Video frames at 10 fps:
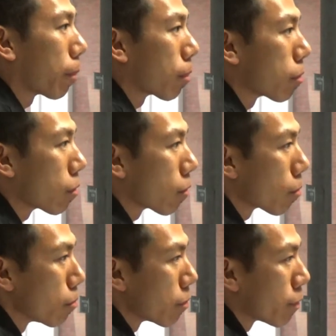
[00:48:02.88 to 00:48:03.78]
What tips
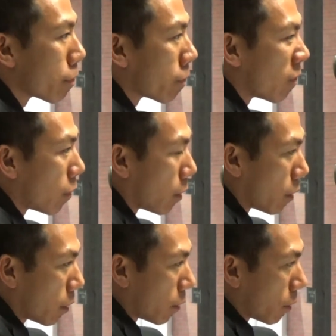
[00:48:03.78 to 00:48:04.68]
do you have for the
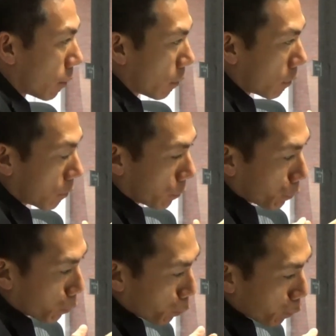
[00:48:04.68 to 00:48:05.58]
people that
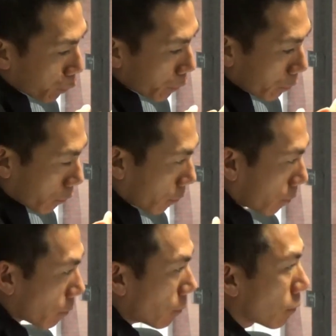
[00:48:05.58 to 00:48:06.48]
they're
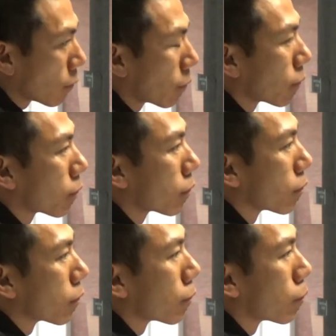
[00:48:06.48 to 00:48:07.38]
still changing their
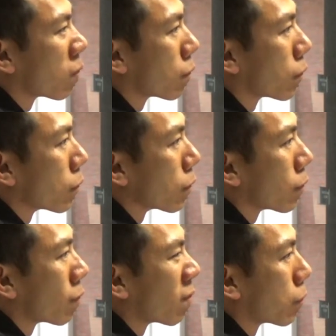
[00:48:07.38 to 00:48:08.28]
mind, they're still
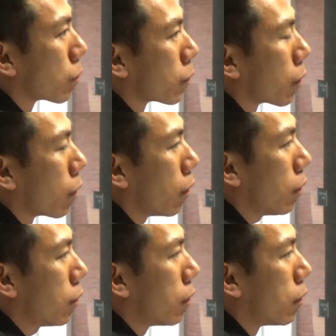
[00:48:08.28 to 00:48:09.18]
figuring out what they
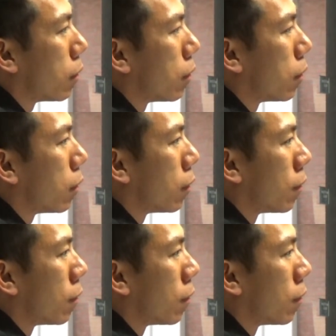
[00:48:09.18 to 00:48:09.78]
want to do in life?